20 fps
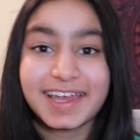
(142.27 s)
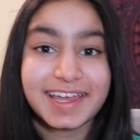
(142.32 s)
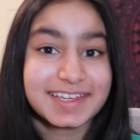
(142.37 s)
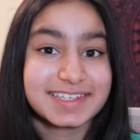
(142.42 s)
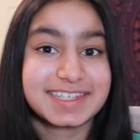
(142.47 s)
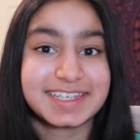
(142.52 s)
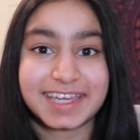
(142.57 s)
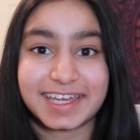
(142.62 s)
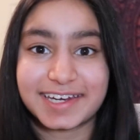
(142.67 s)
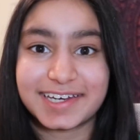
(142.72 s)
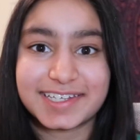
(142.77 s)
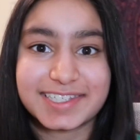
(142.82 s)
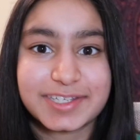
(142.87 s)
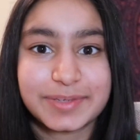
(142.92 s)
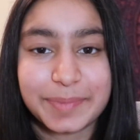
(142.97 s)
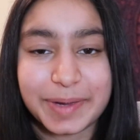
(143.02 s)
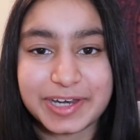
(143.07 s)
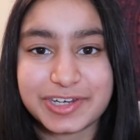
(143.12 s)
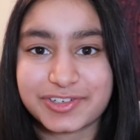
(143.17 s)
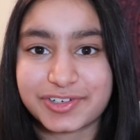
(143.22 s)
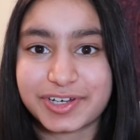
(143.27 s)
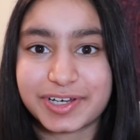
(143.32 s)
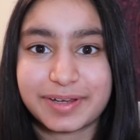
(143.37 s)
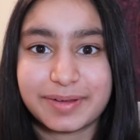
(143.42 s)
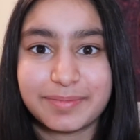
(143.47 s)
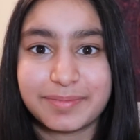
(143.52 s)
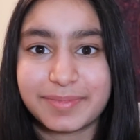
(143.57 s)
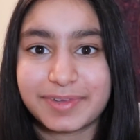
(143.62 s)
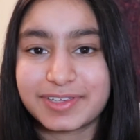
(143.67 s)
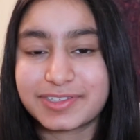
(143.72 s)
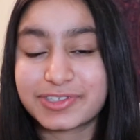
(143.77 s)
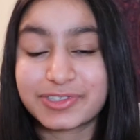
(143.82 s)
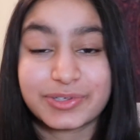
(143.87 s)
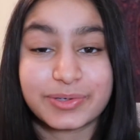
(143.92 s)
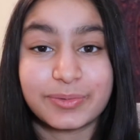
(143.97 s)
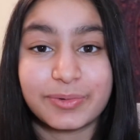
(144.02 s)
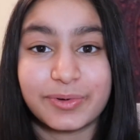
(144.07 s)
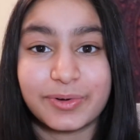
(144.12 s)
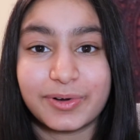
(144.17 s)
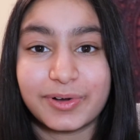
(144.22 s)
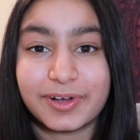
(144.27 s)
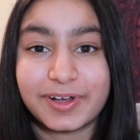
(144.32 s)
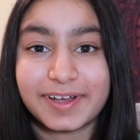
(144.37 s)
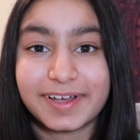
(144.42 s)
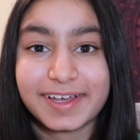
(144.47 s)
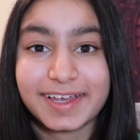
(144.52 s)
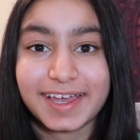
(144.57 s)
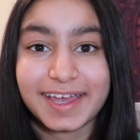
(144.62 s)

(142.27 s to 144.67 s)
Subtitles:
to get into my dream school,